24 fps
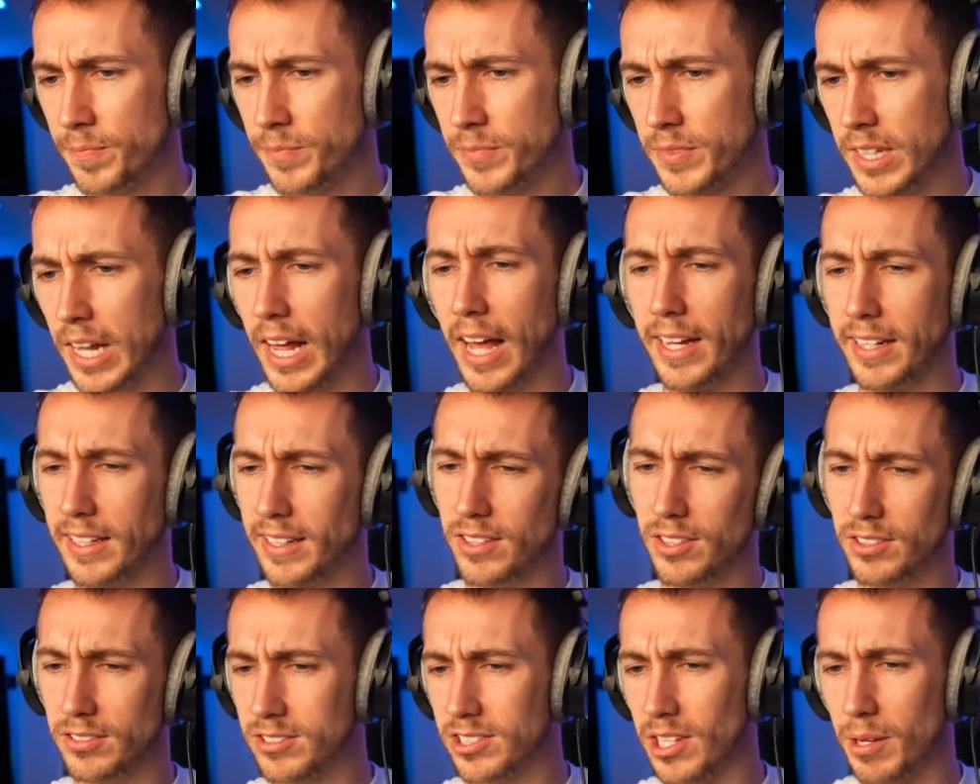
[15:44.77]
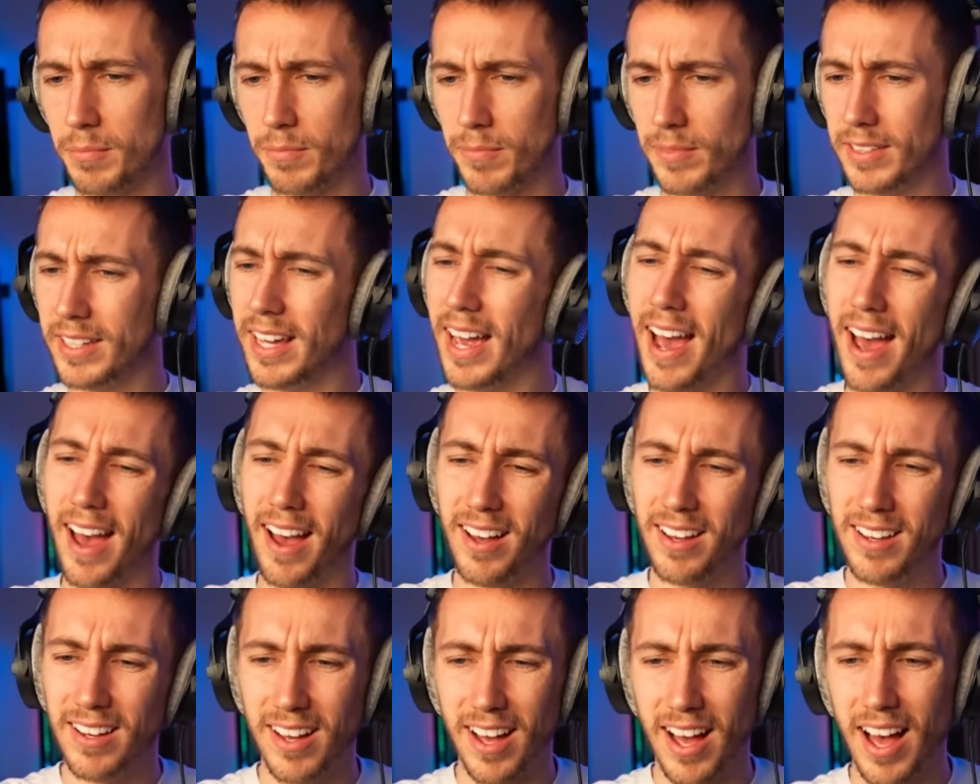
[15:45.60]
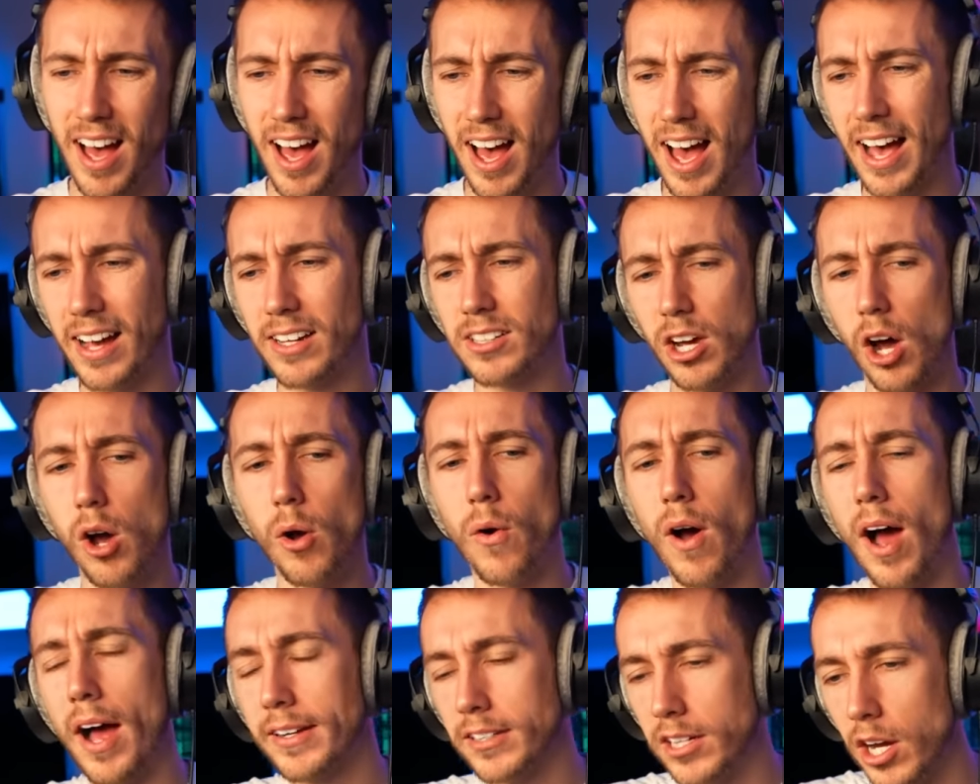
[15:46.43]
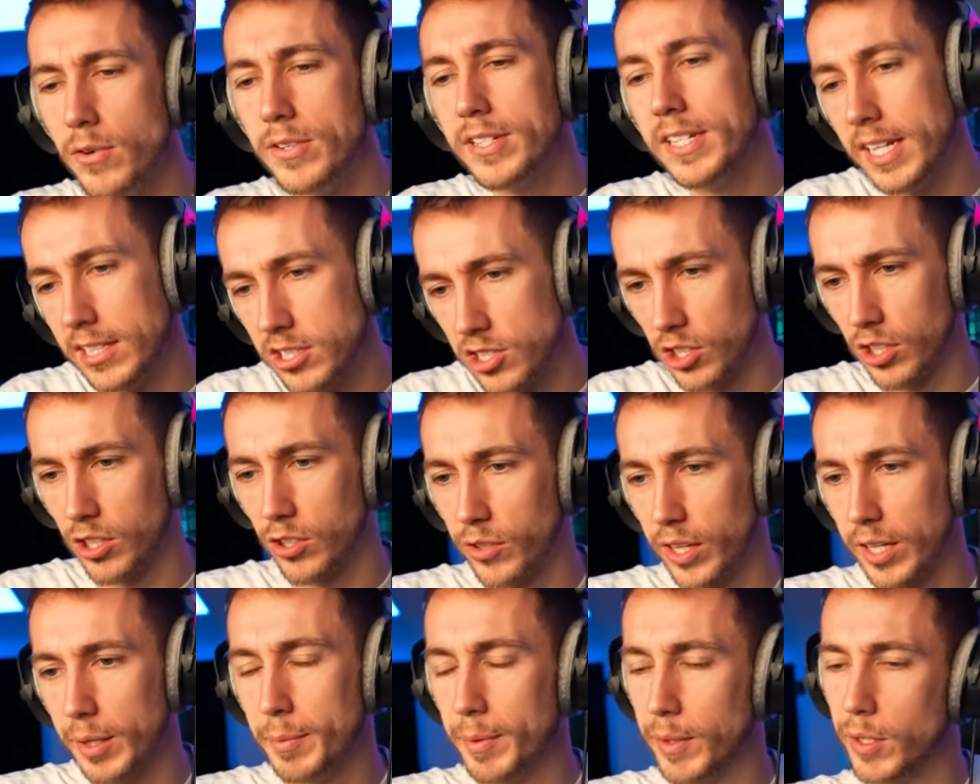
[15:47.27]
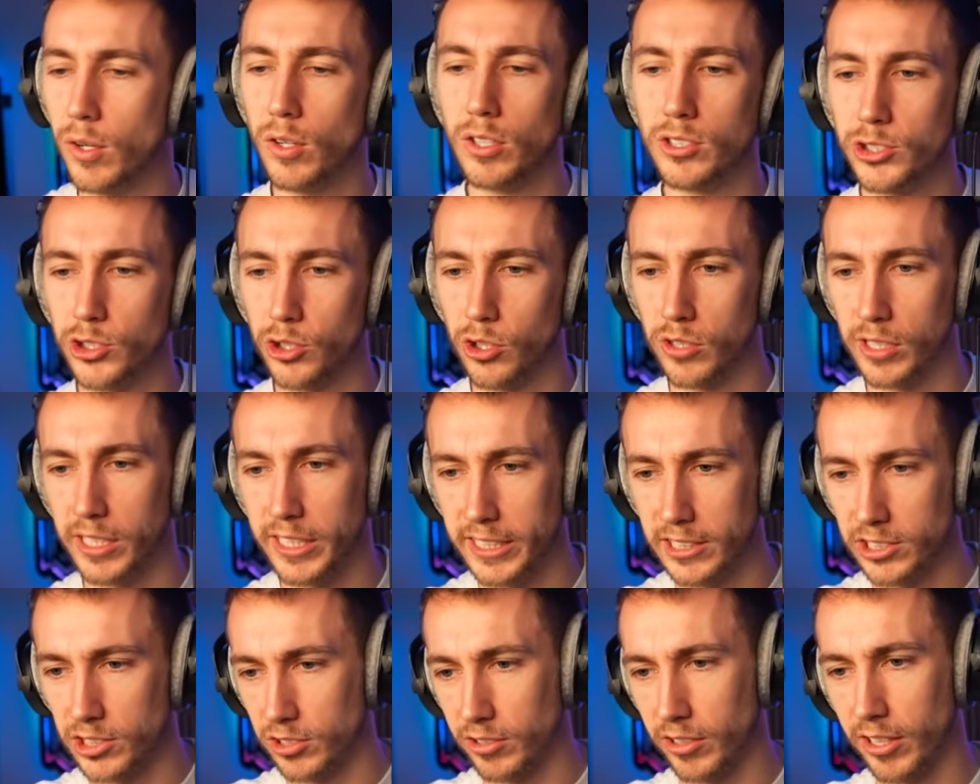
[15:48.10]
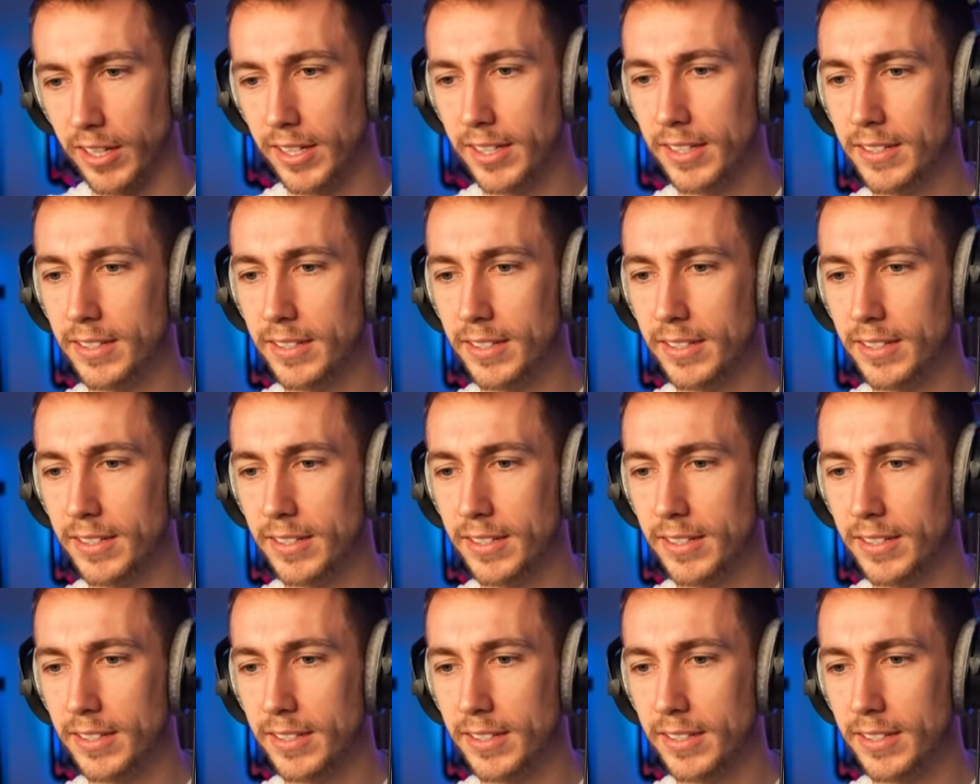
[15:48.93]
Like, I'd go disagree, but not strongly disagree.